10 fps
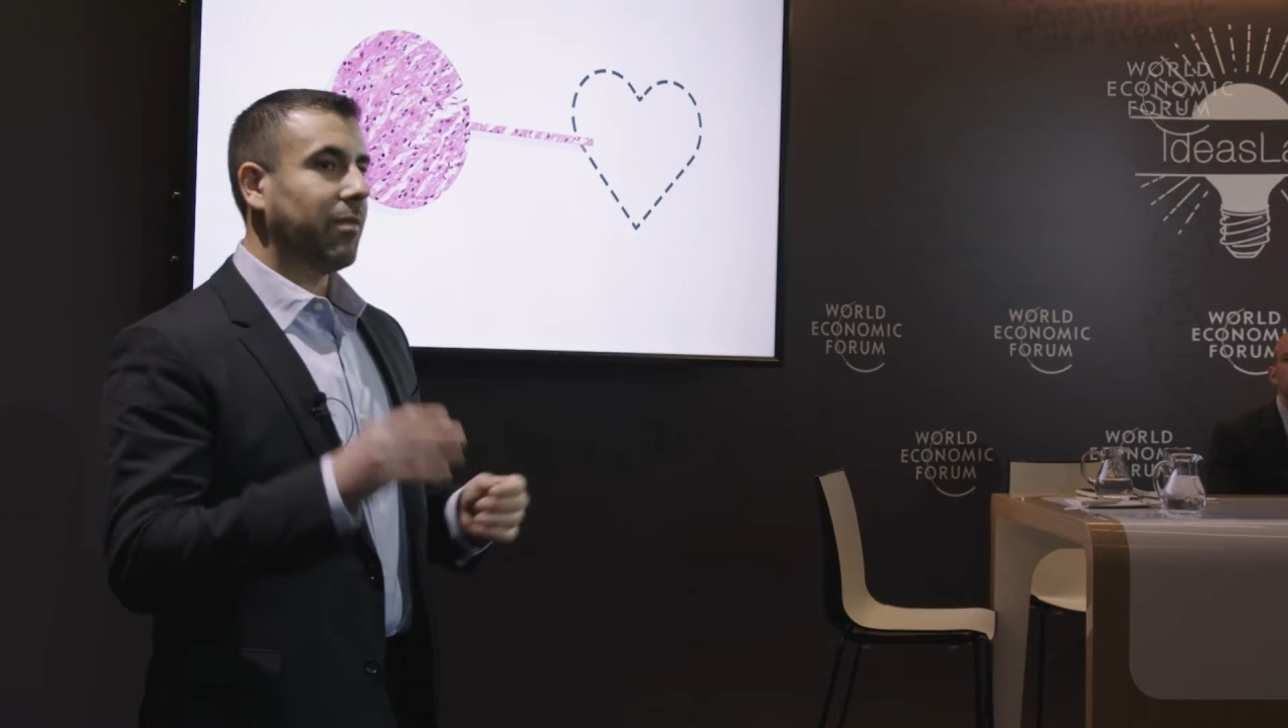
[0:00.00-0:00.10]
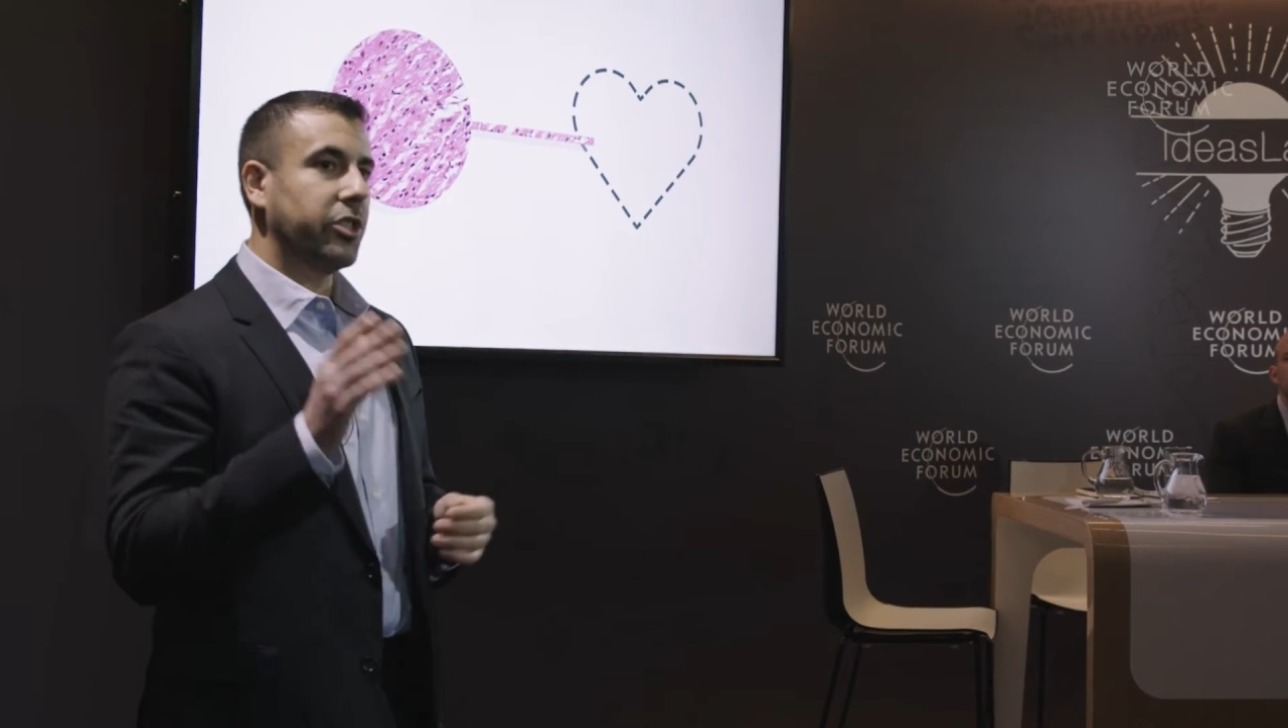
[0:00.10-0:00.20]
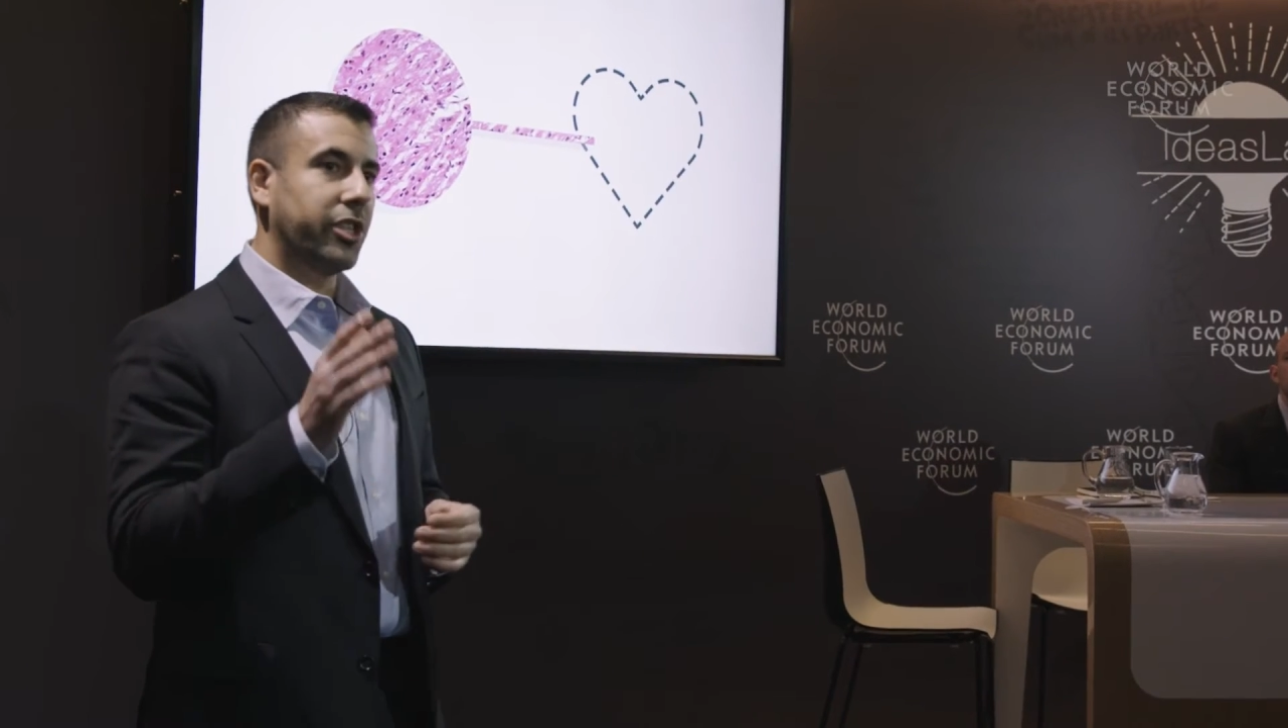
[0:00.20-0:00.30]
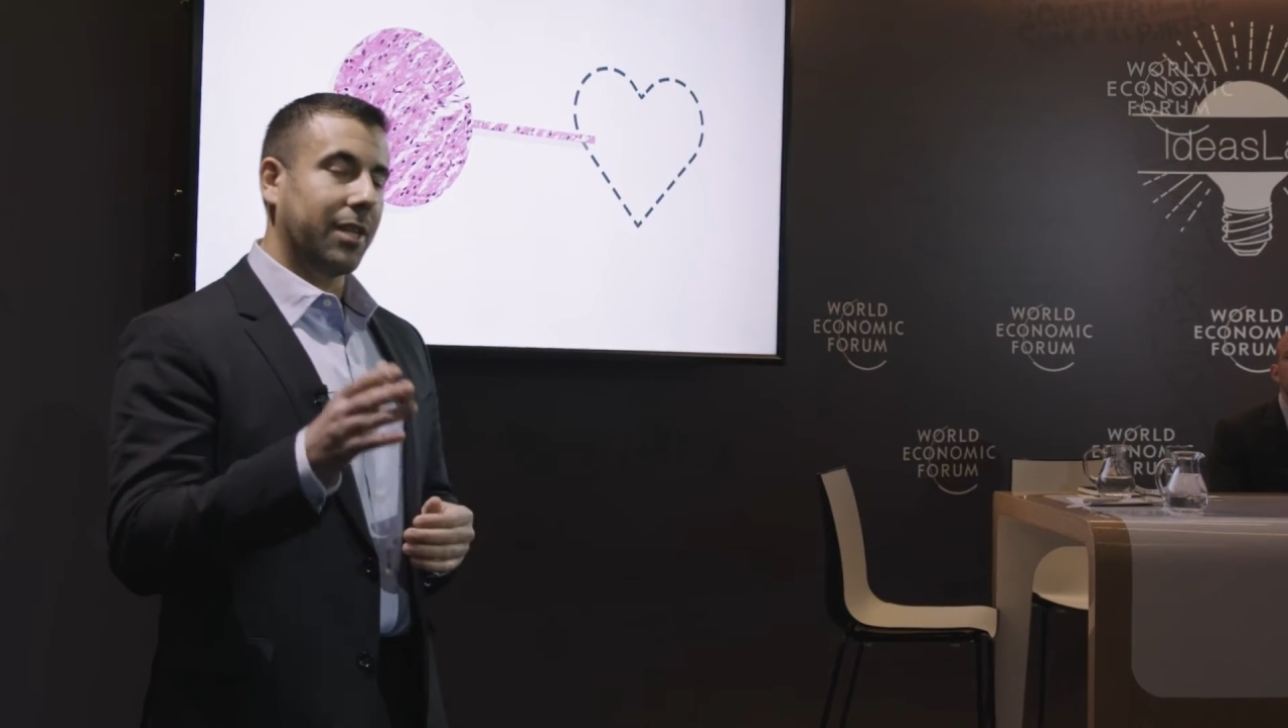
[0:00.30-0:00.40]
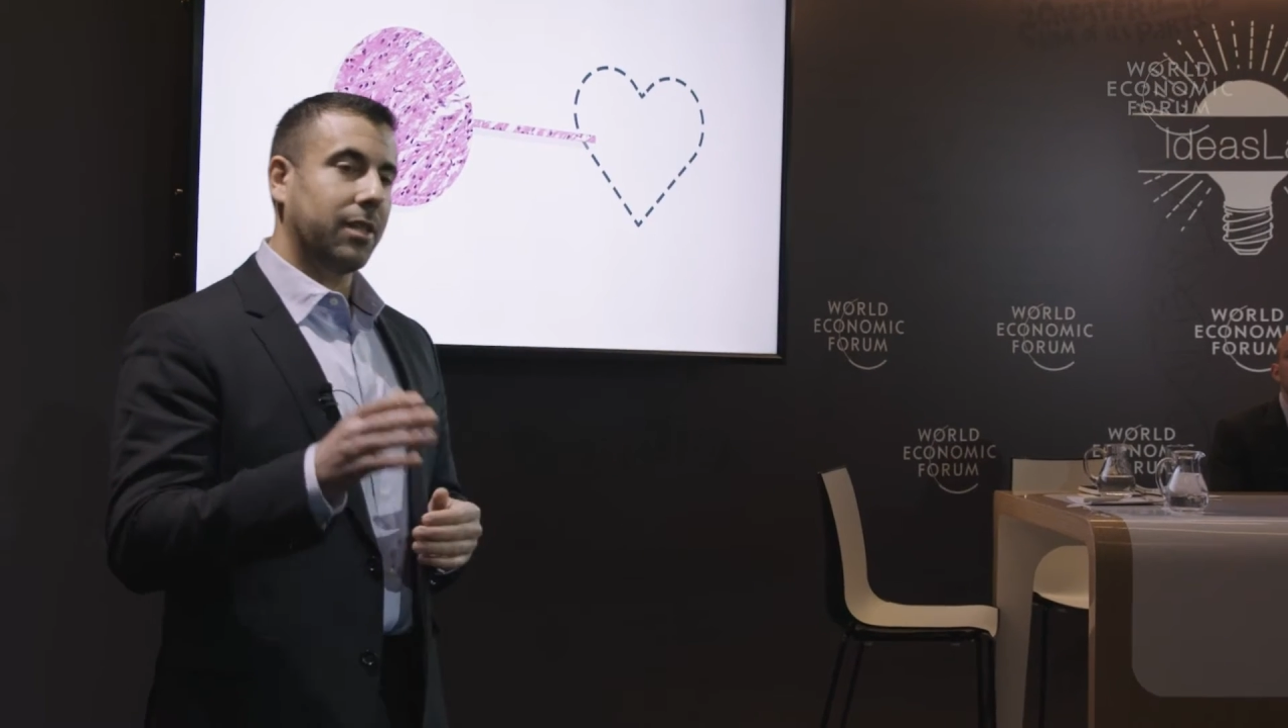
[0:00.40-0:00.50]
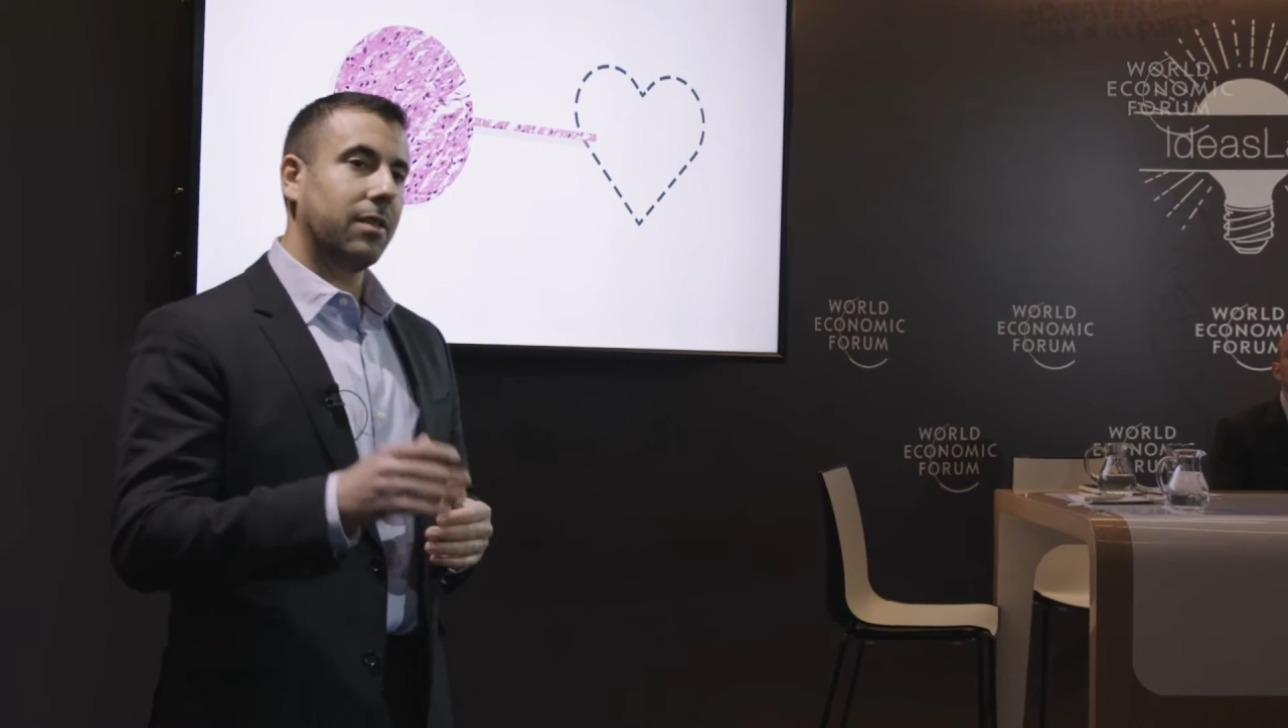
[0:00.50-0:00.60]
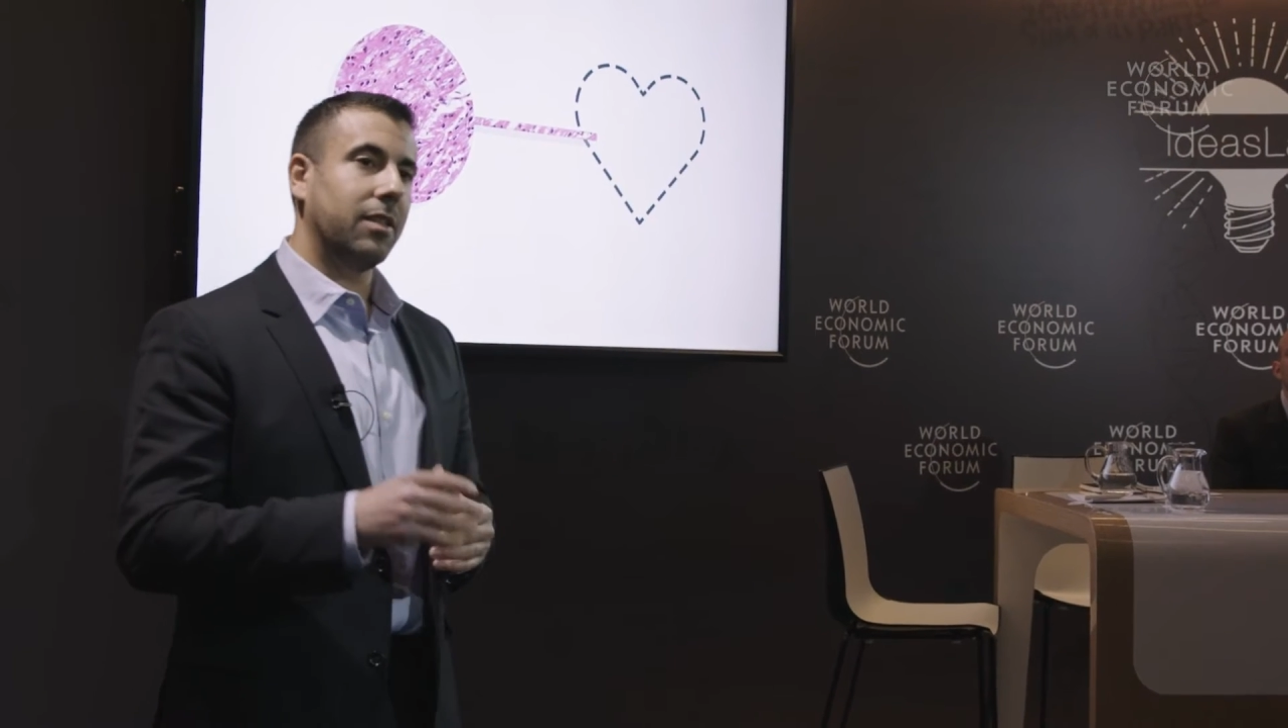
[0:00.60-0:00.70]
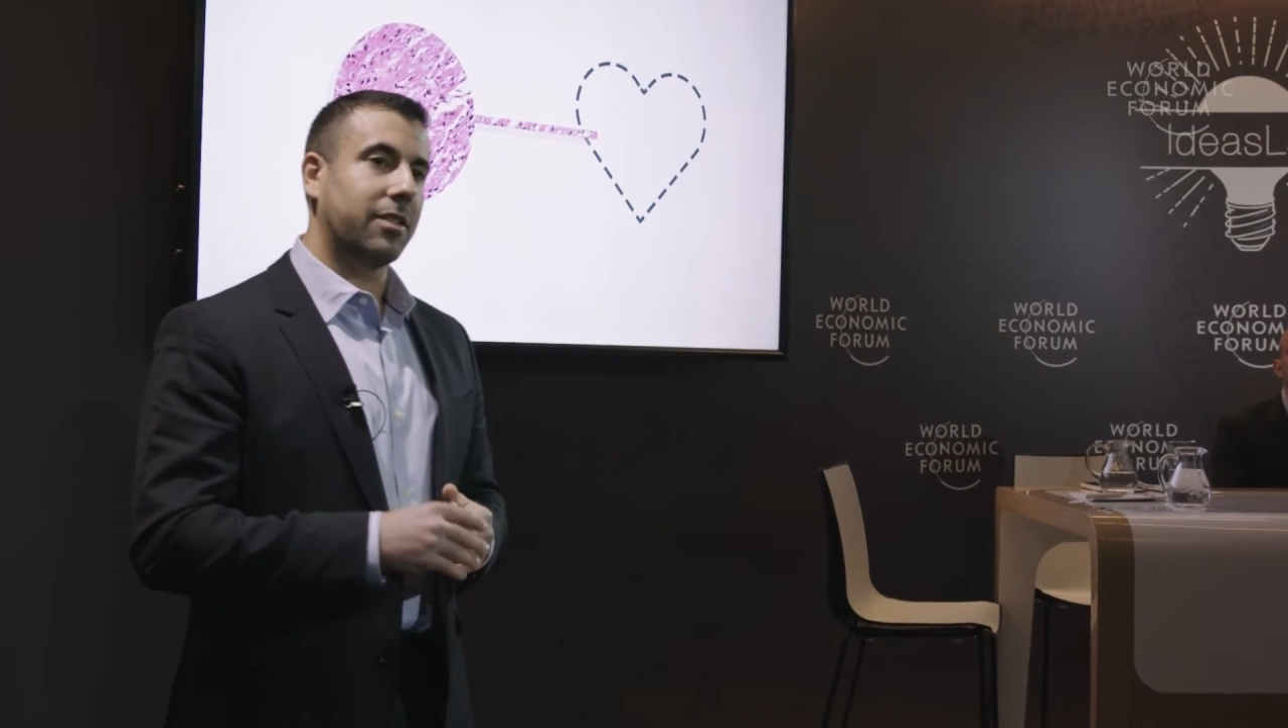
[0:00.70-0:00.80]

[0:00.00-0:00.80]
injected these